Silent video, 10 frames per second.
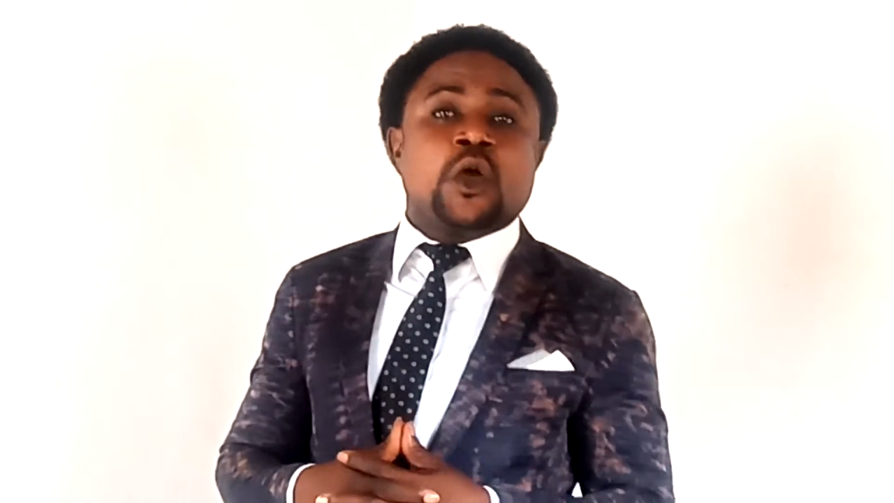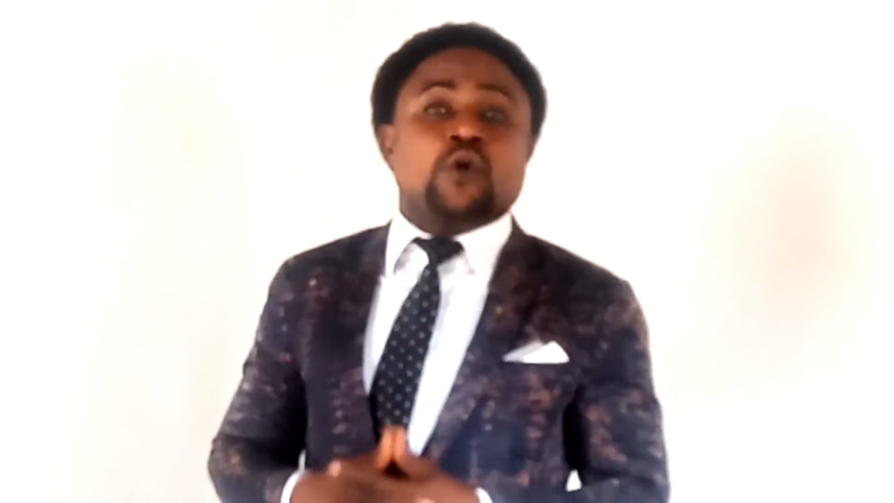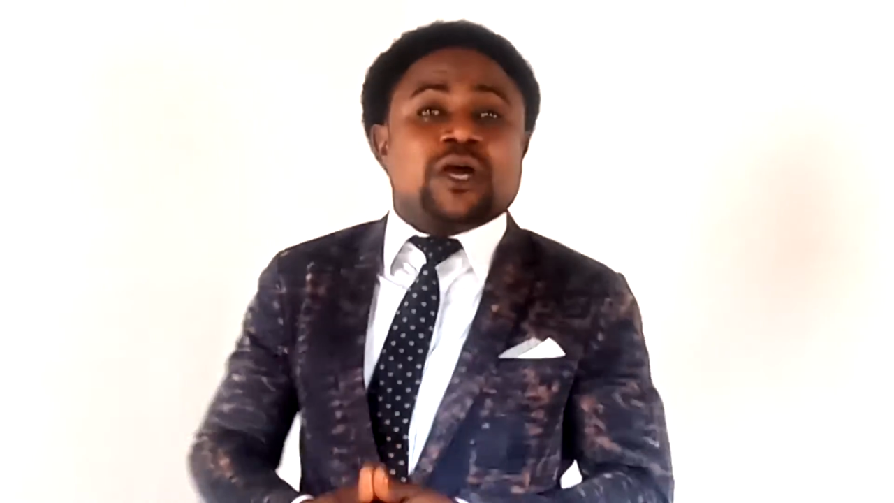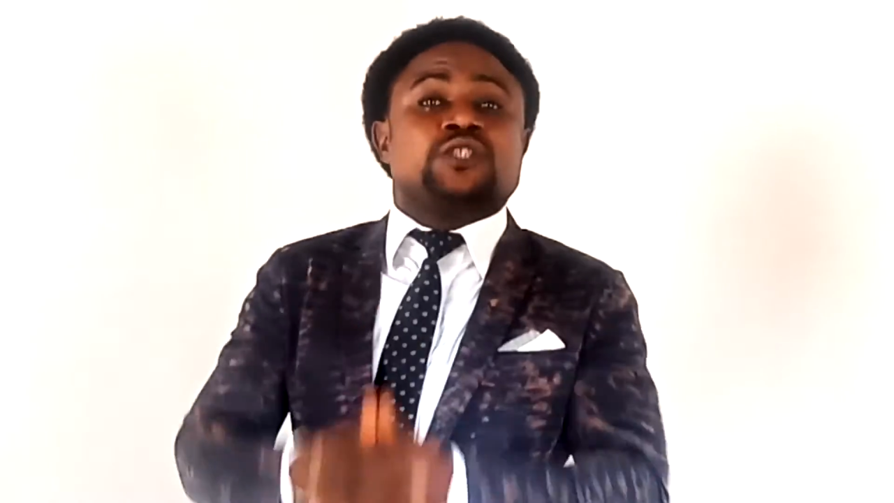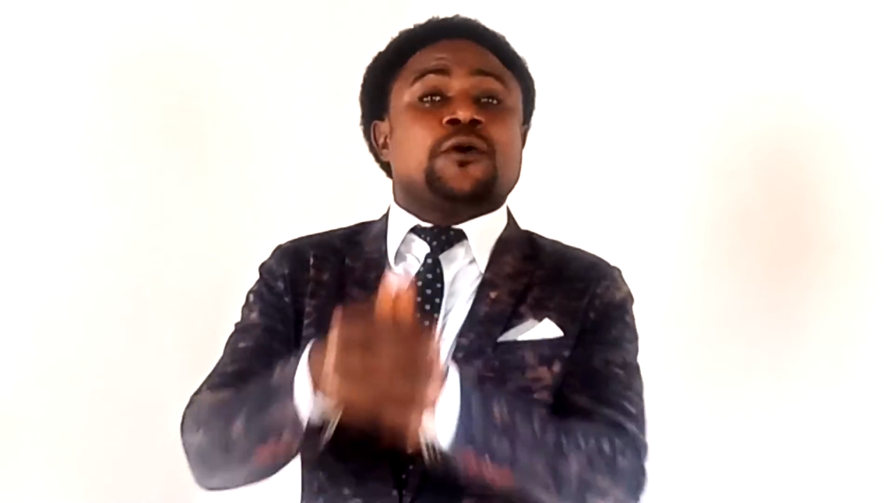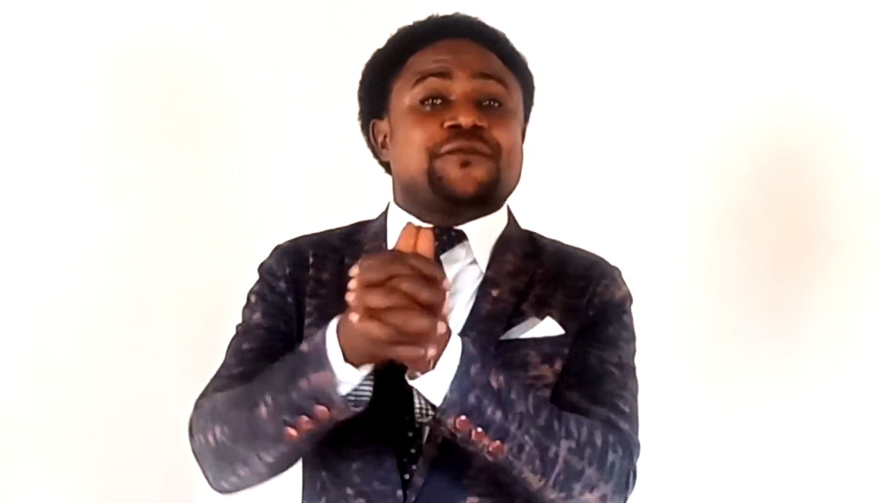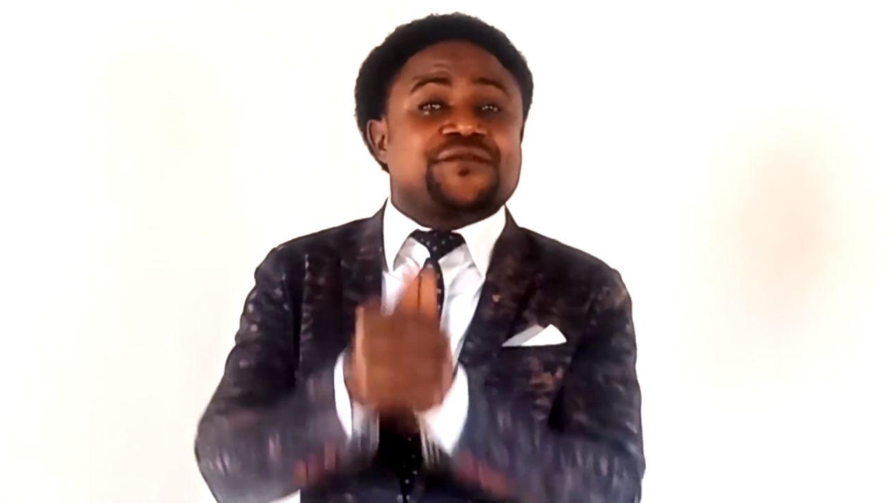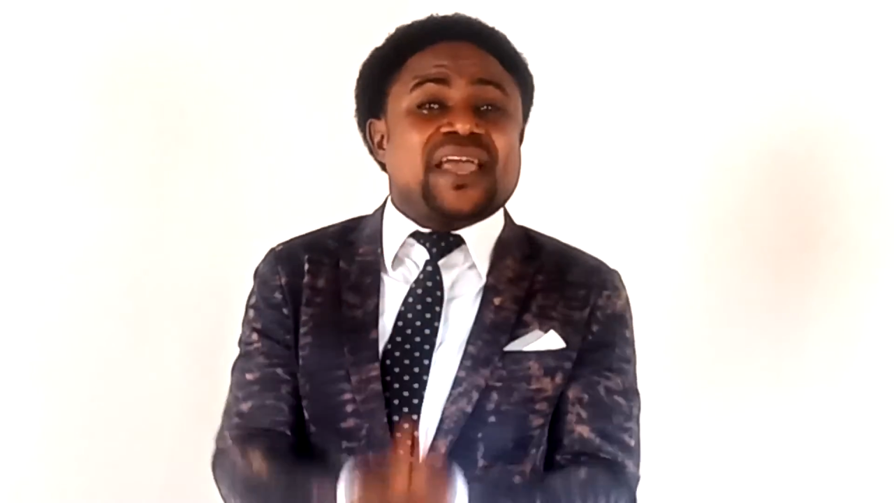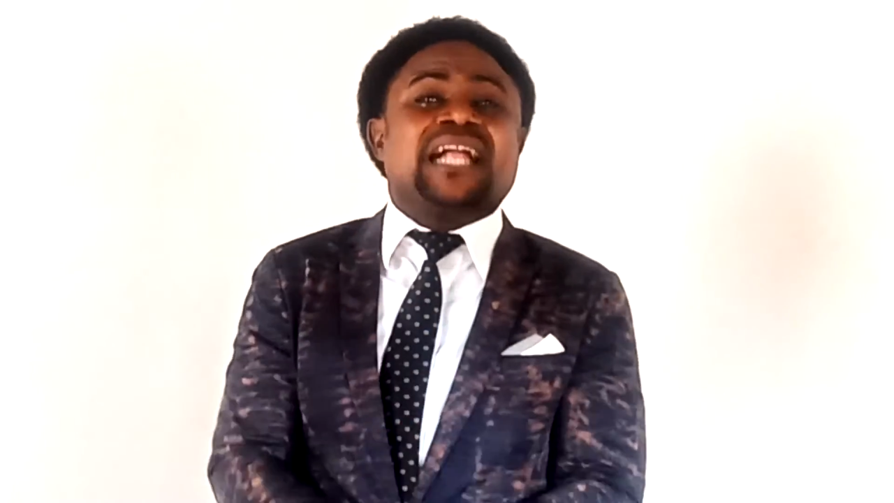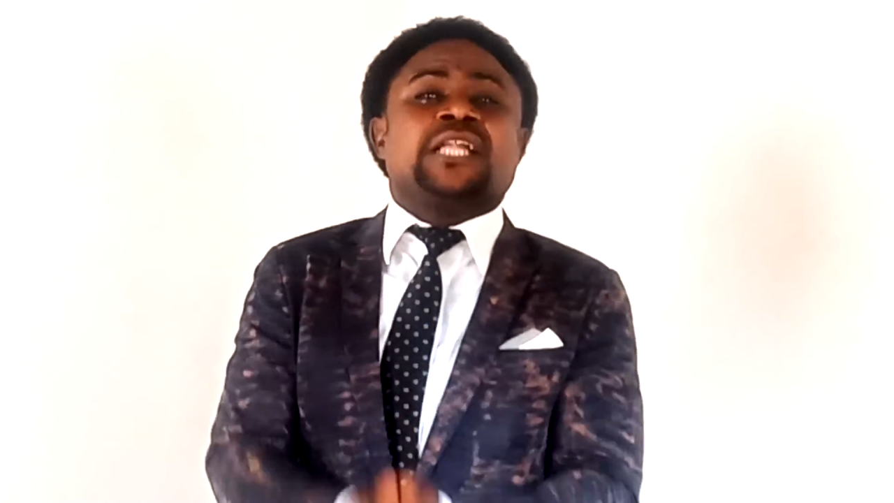When you
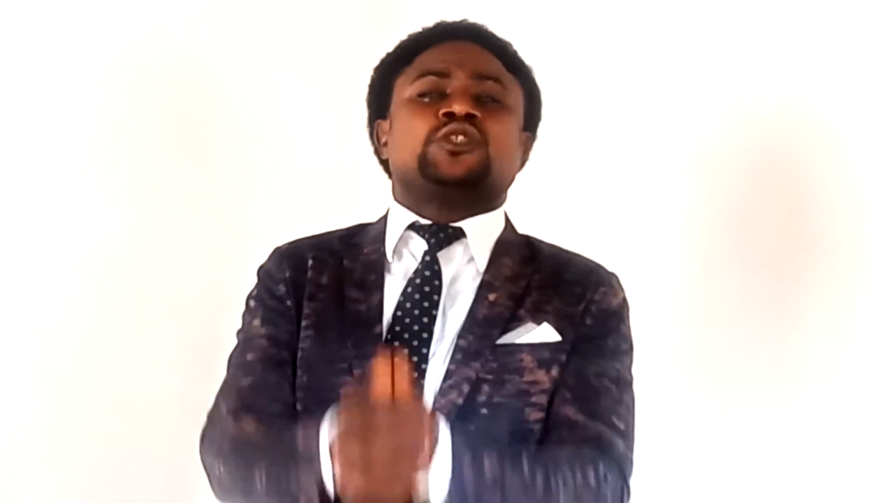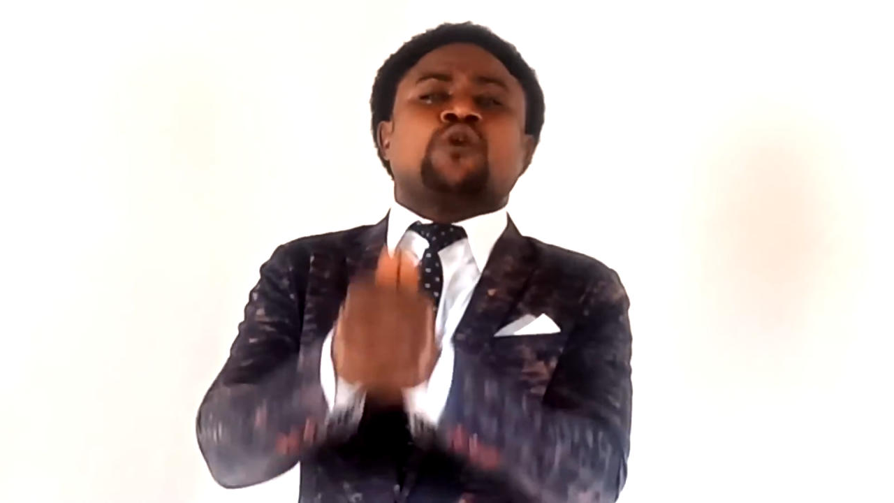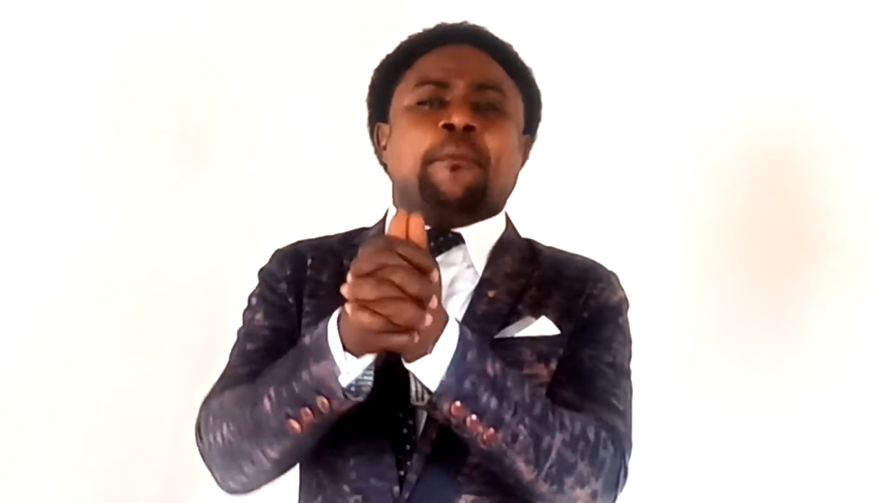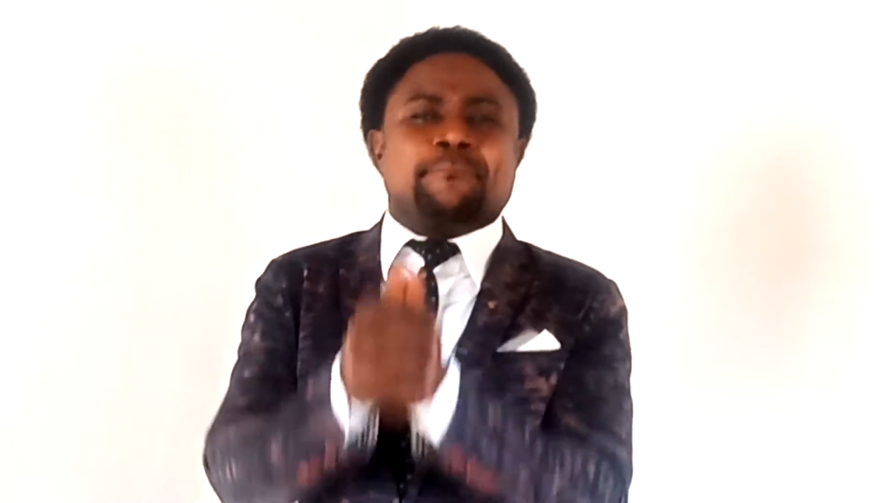fail to